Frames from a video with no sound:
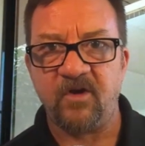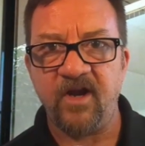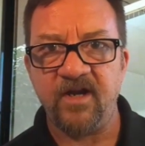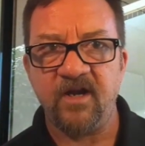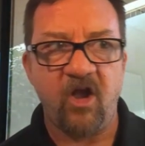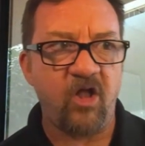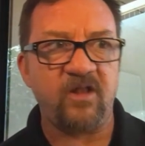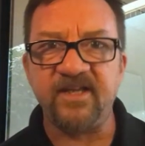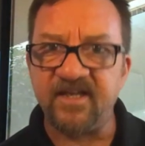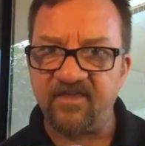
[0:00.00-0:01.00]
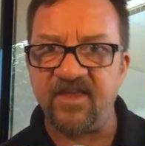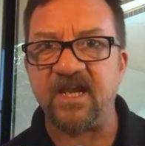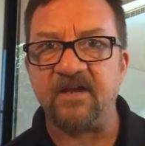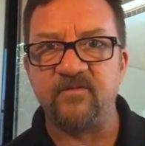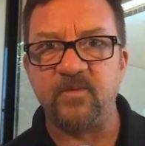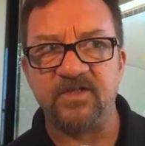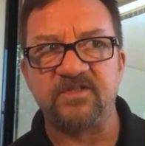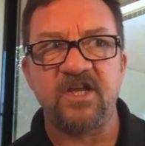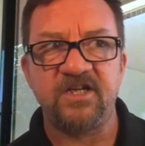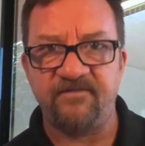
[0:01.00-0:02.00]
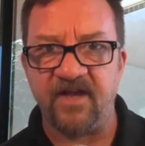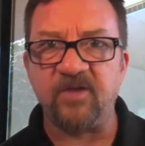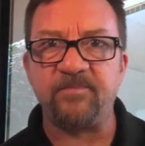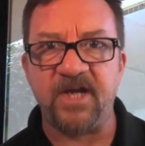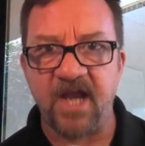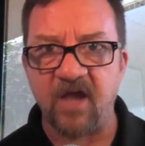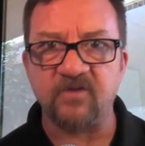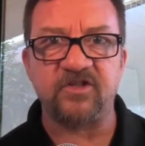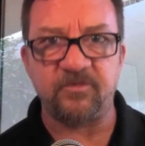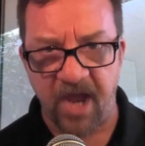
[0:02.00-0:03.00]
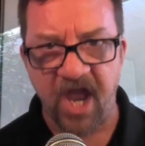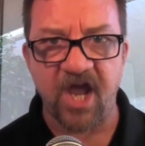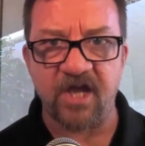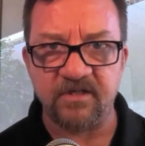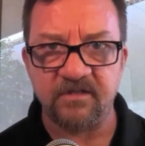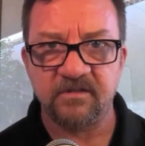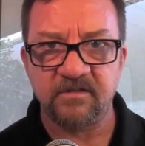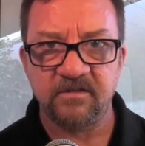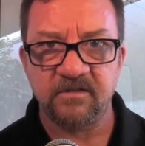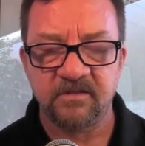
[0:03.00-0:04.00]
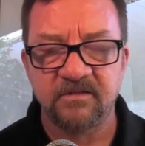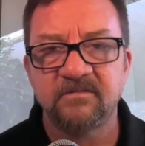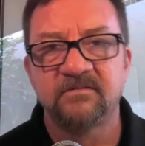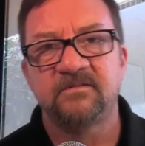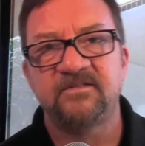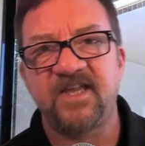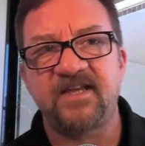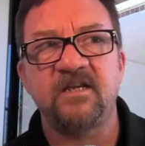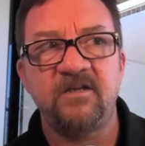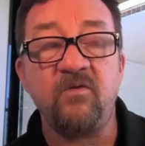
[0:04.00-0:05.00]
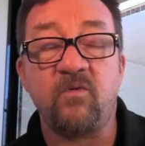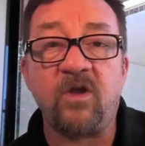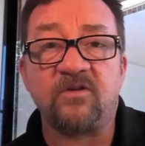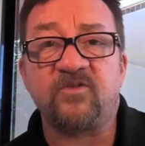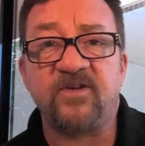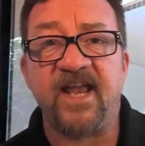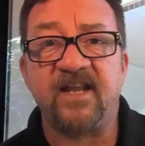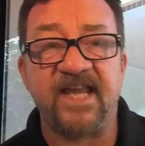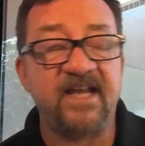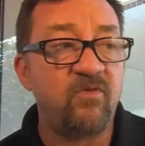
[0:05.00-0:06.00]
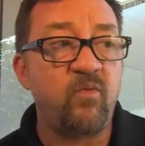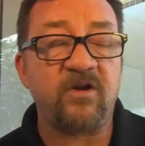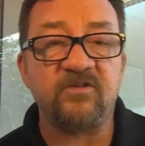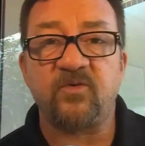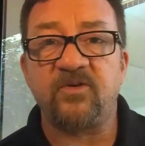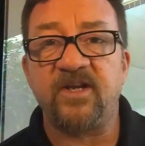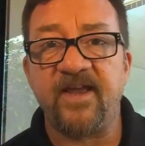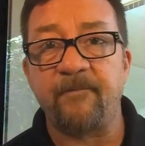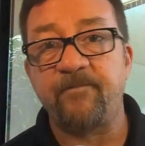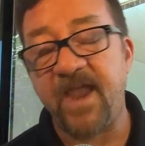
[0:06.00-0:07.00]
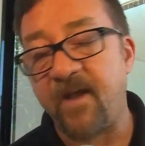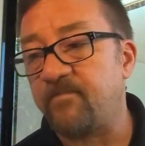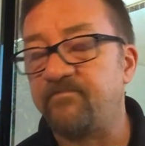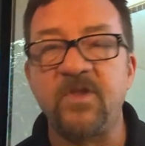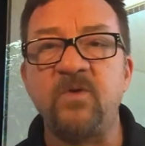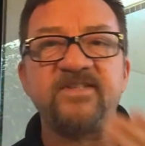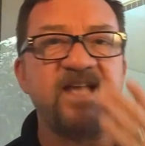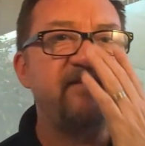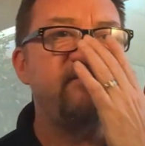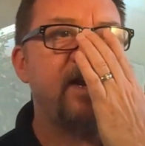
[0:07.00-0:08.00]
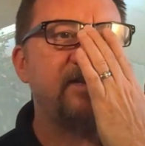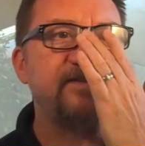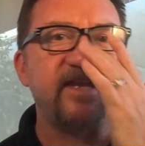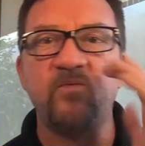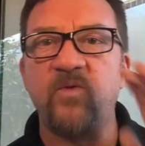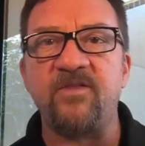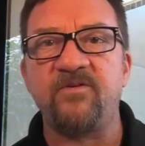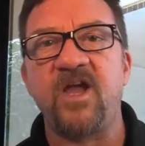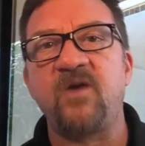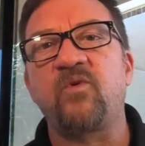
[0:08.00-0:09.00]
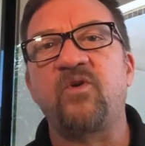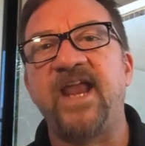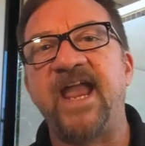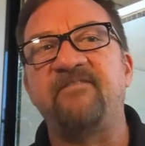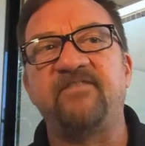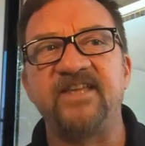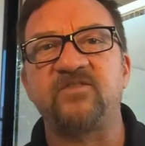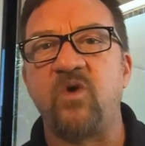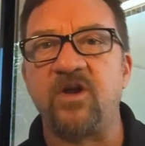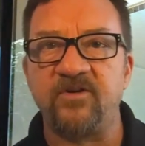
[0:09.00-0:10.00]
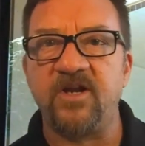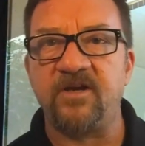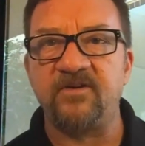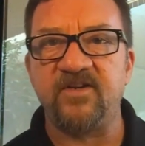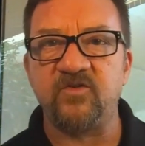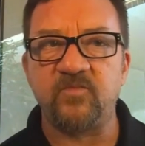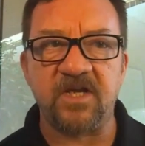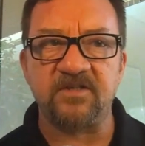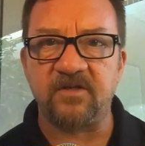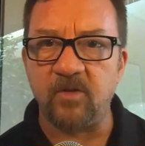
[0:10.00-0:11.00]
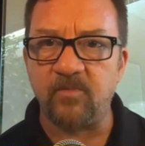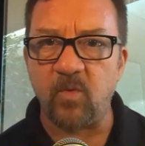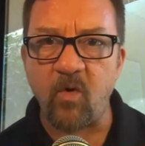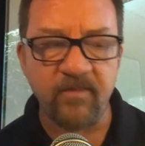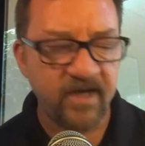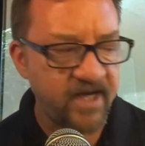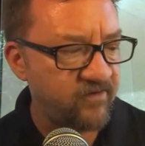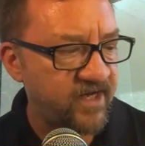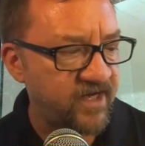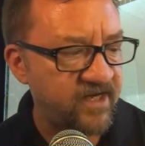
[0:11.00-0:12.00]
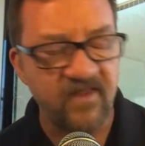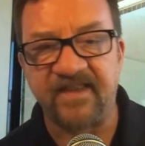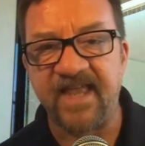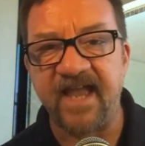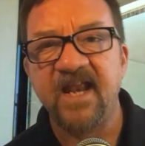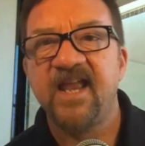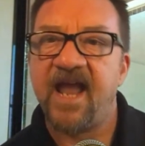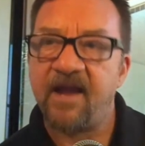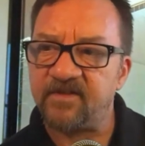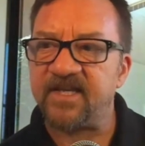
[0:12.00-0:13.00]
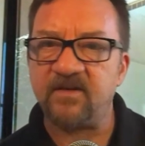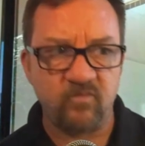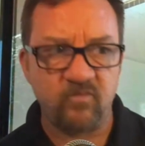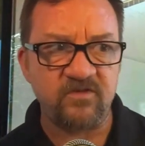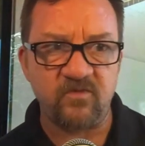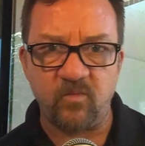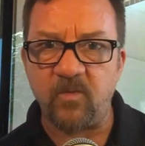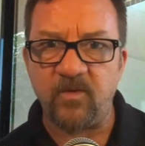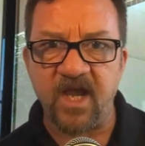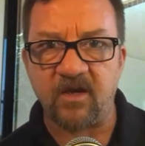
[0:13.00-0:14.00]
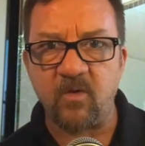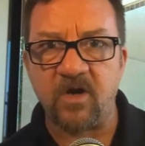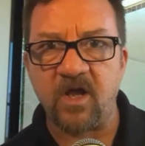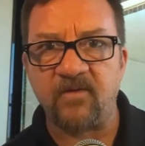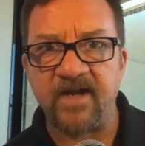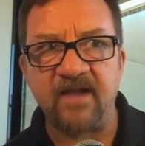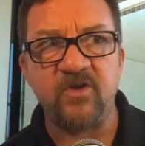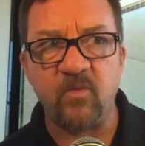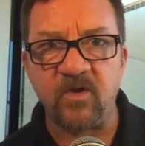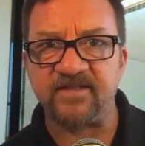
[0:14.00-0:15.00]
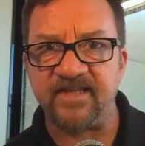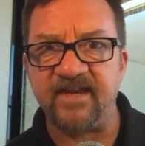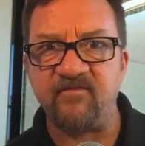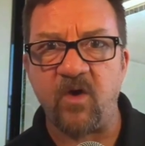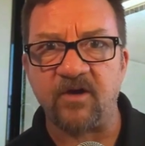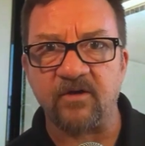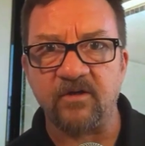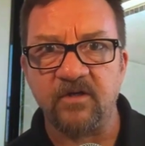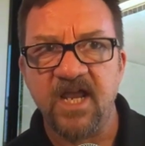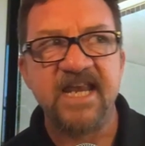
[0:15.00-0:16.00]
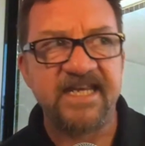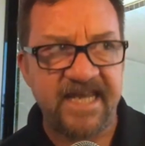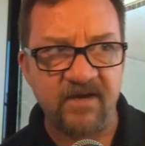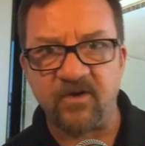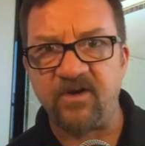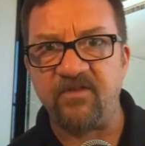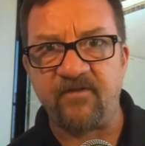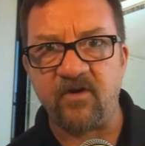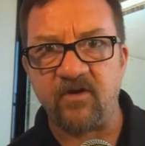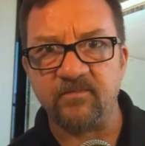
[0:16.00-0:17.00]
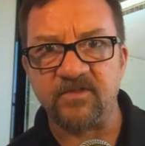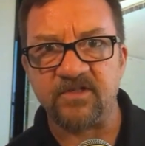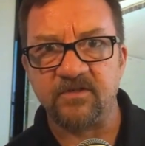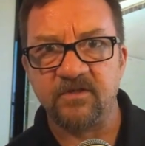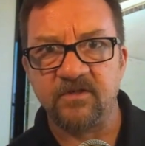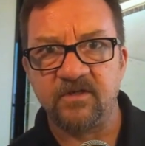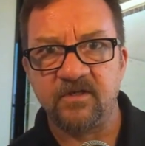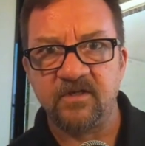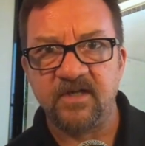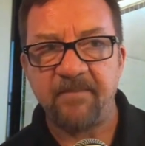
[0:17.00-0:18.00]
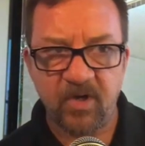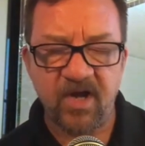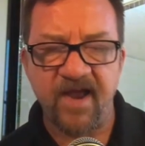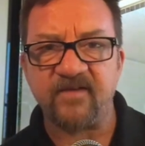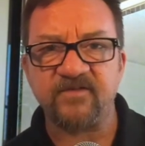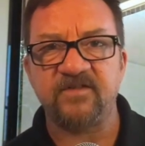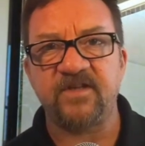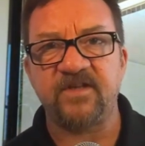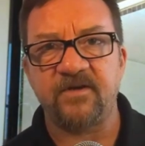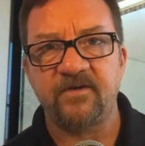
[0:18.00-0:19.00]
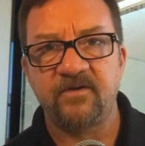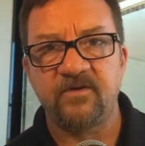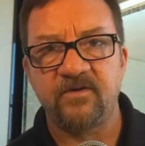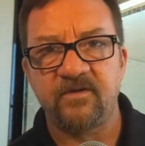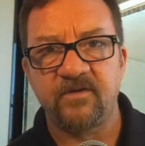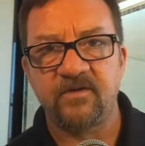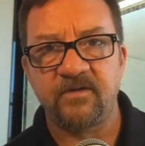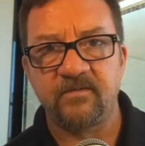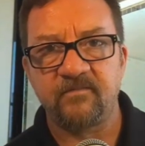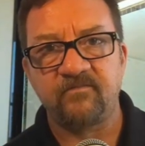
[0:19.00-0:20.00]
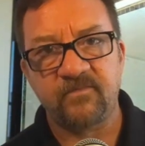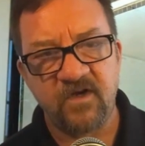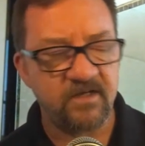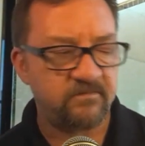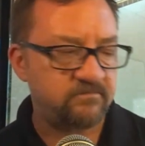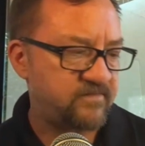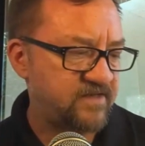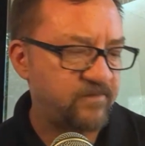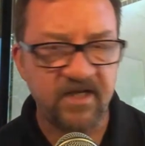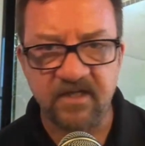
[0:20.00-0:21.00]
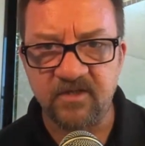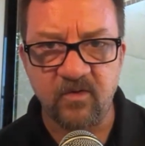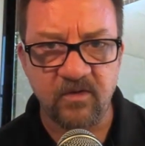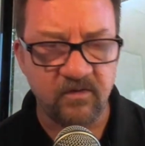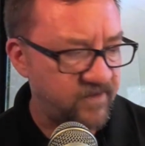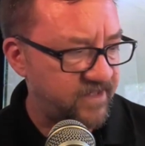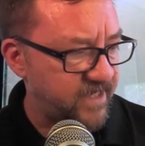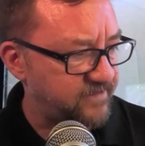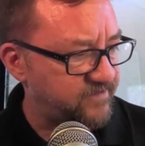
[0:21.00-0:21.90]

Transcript: All right. All he could think of was developing housing bad. It's like, no, the water's already allocated. The water's already there. Now, notice I have not said whether or not we're going to have less water in 100 years because of global warming or anything like that. I'm just saying this is what we got going on right now. You want to save water, get rid of the farms, and put houses there. All right. That's my editorial for the day.